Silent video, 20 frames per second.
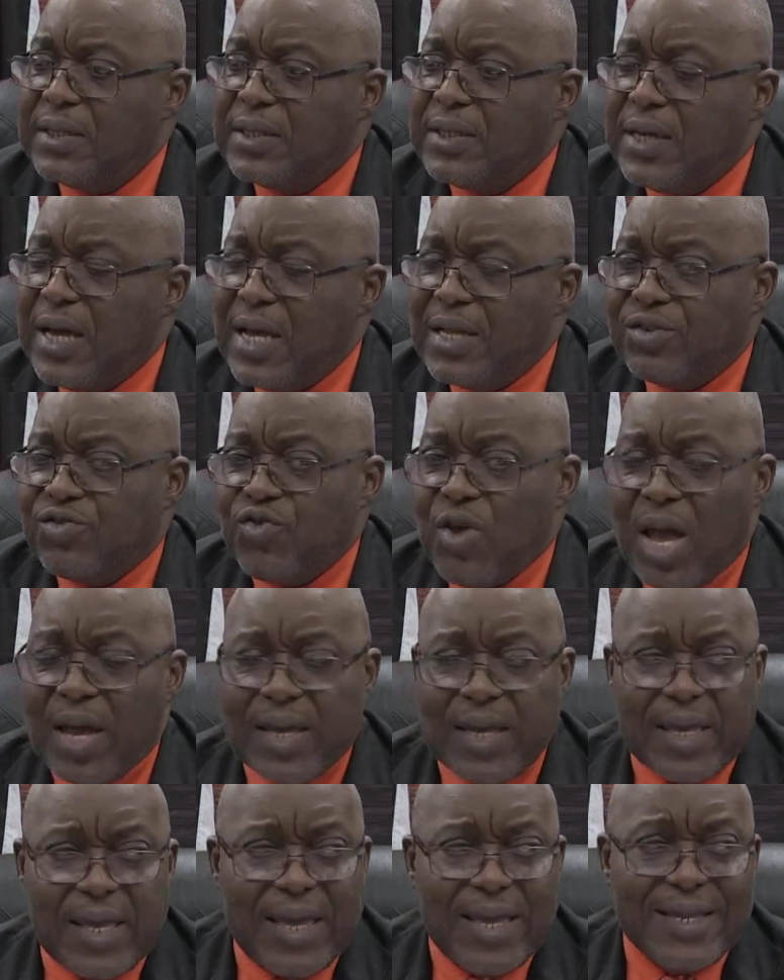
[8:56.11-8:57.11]
to
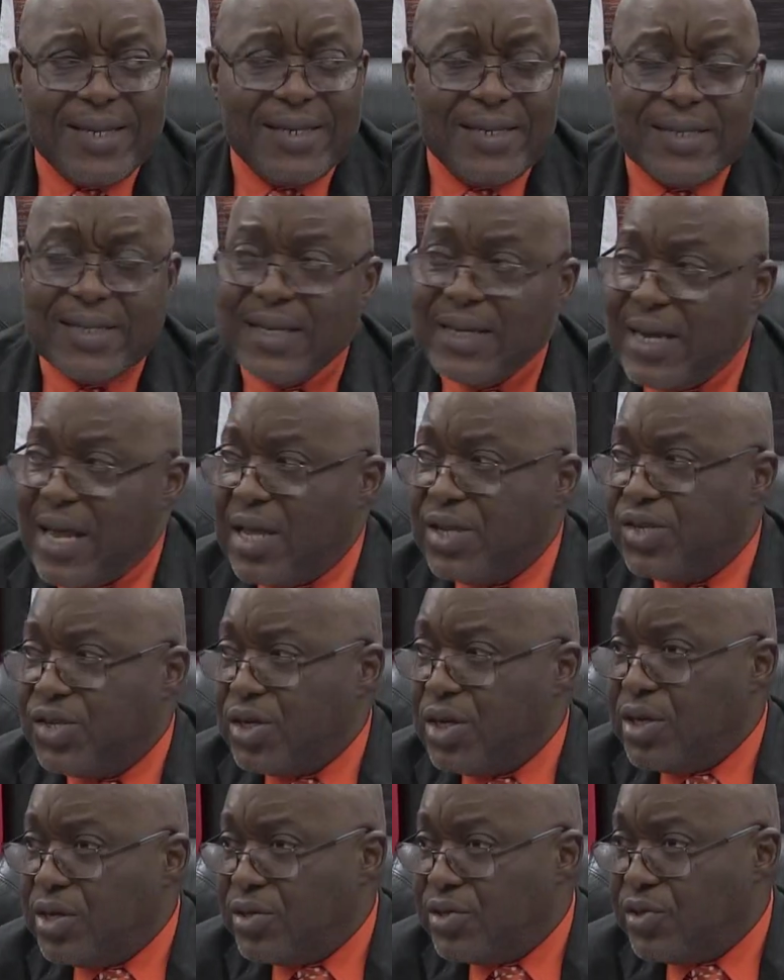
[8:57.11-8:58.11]
attract
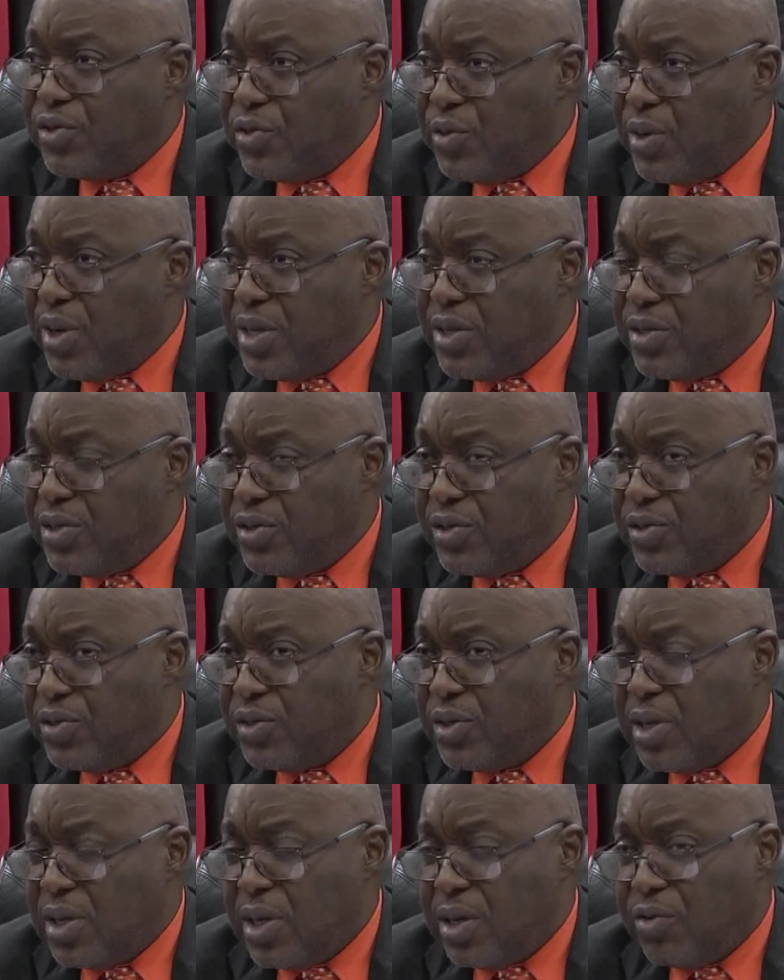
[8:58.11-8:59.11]
international
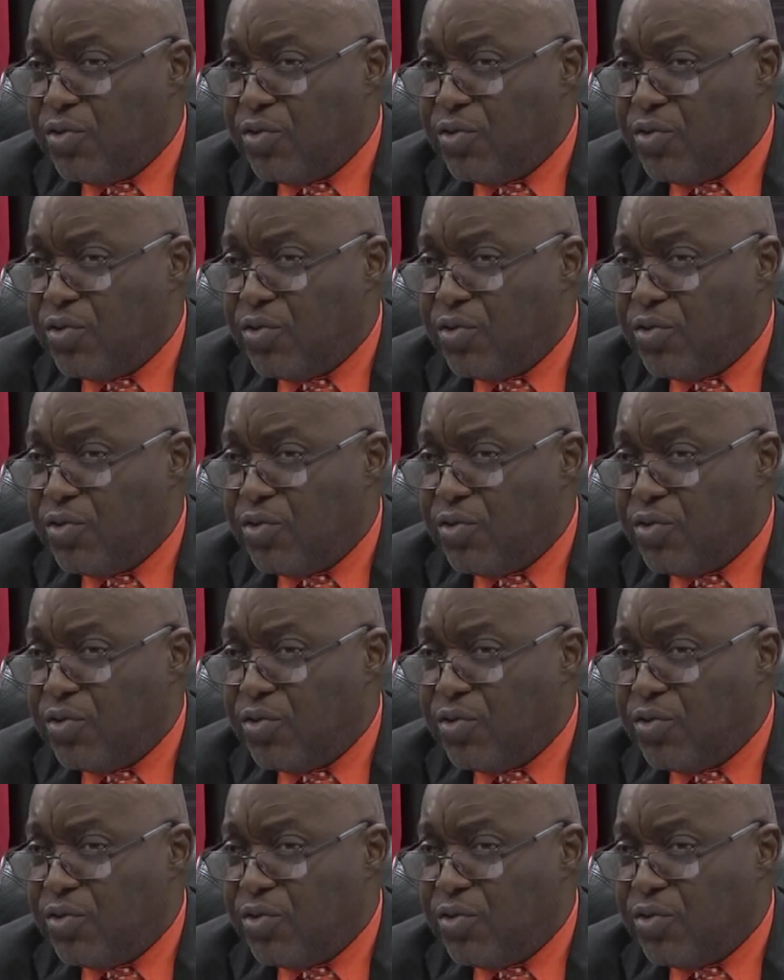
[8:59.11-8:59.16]
students,